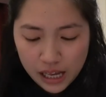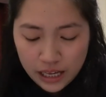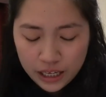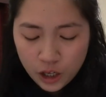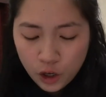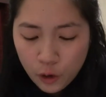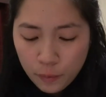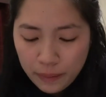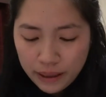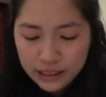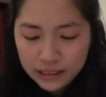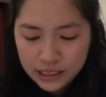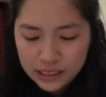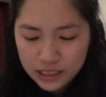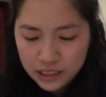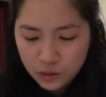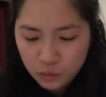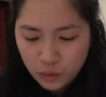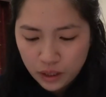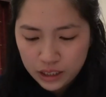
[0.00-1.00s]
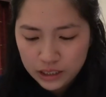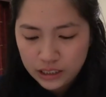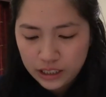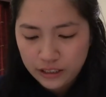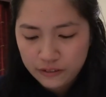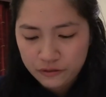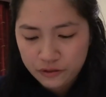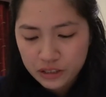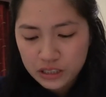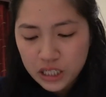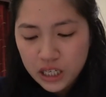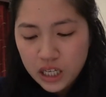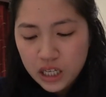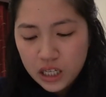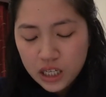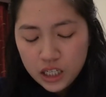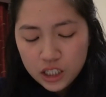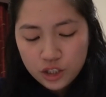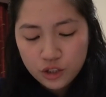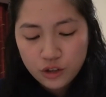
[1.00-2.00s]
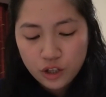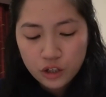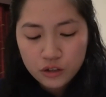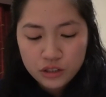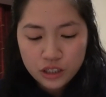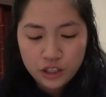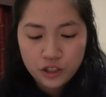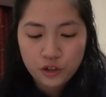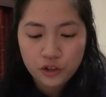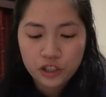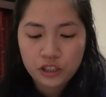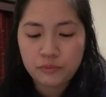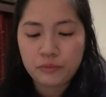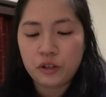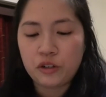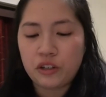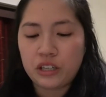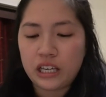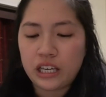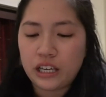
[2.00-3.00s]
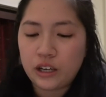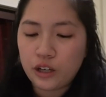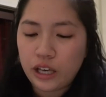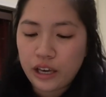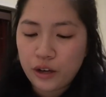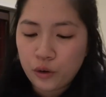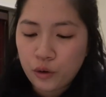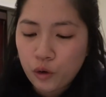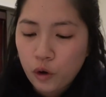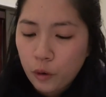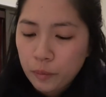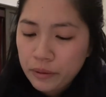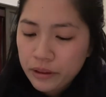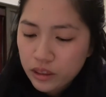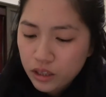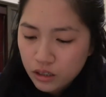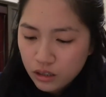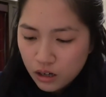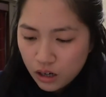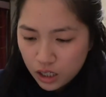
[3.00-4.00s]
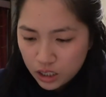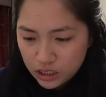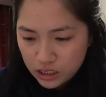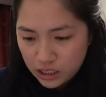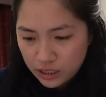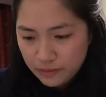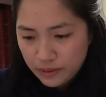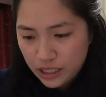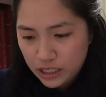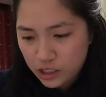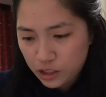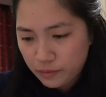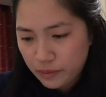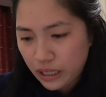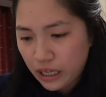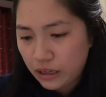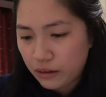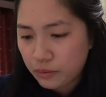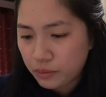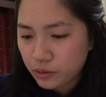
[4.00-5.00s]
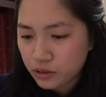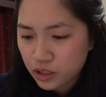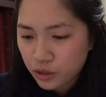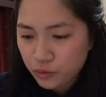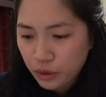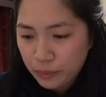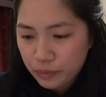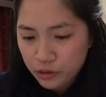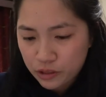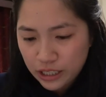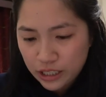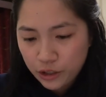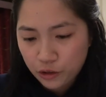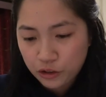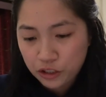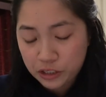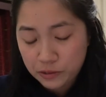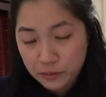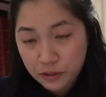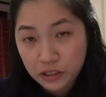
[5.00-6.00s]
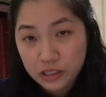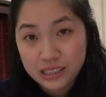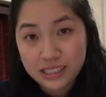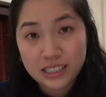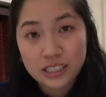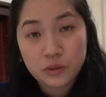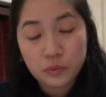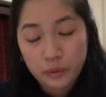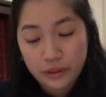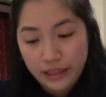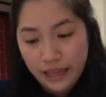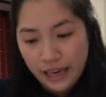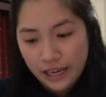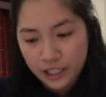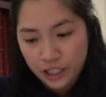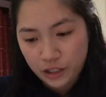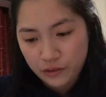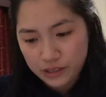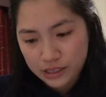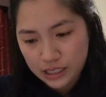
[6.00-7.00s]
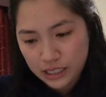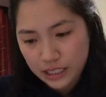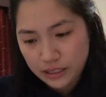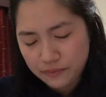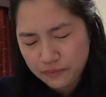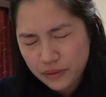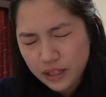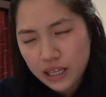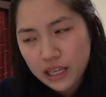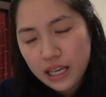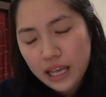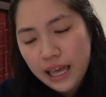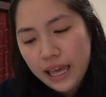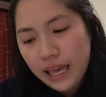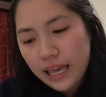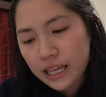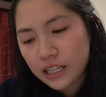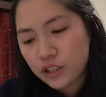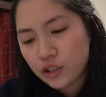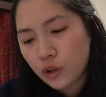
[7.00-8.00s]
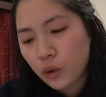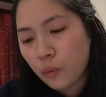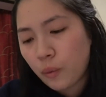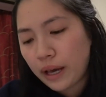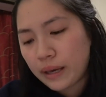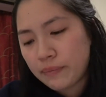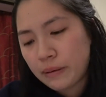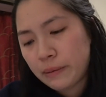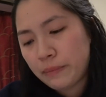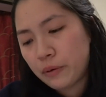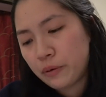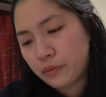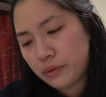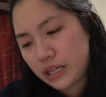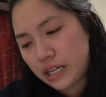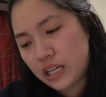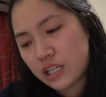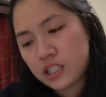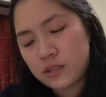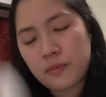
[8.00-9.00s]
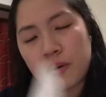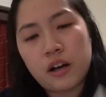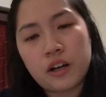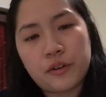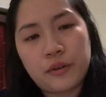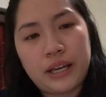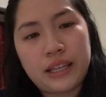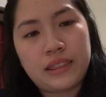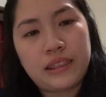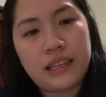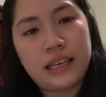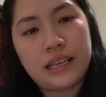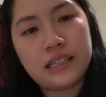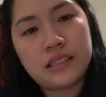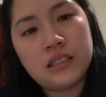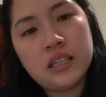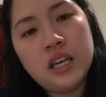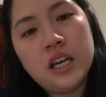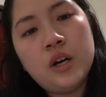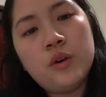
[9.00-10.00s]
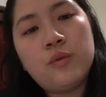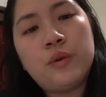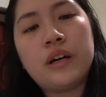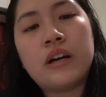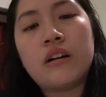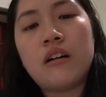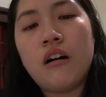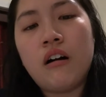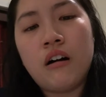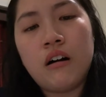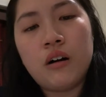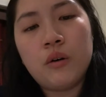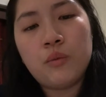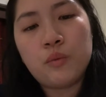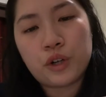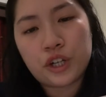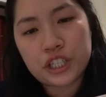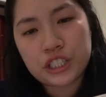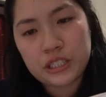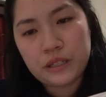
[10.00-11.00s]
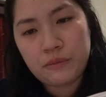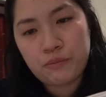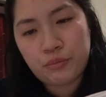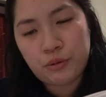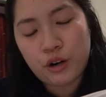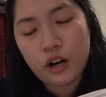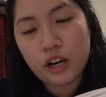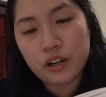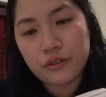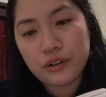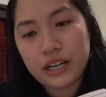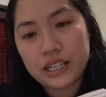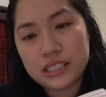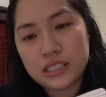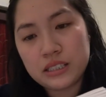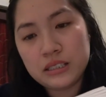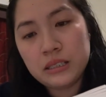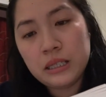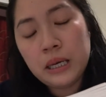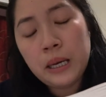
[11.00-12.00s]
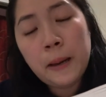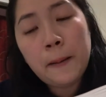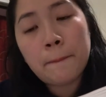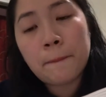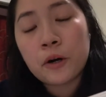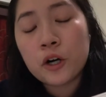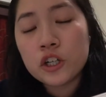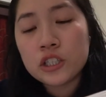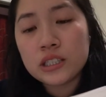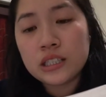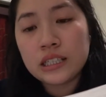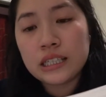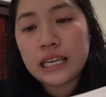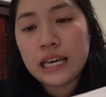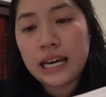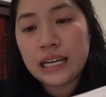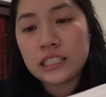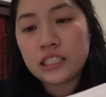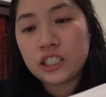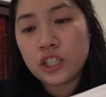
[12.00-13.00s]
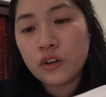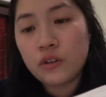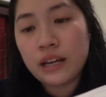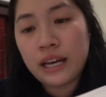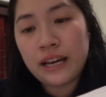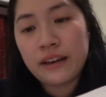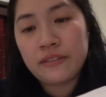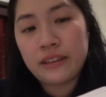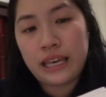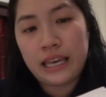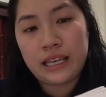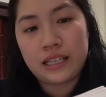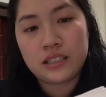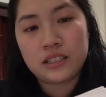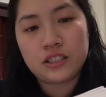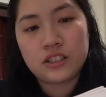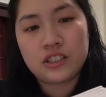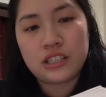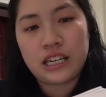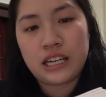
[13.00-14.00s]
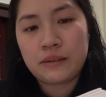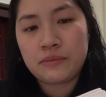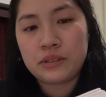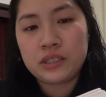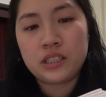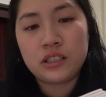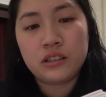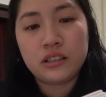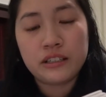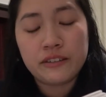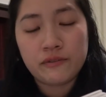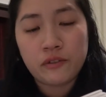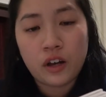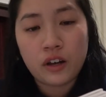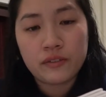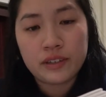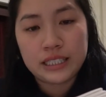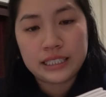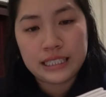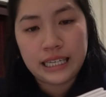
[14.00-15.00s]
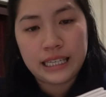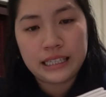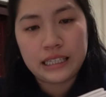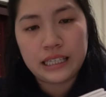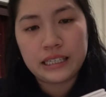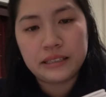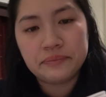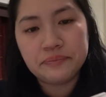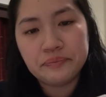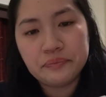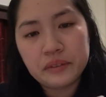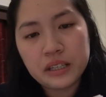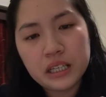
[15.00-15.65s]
I hope I listened well enough to those in your community who opened their hearts to me to be able to represent your experiences with accuracy. And to the white people reading Small Great Things, we are all works in progress. Personally, I don't have the answers and I'm still evolving daily.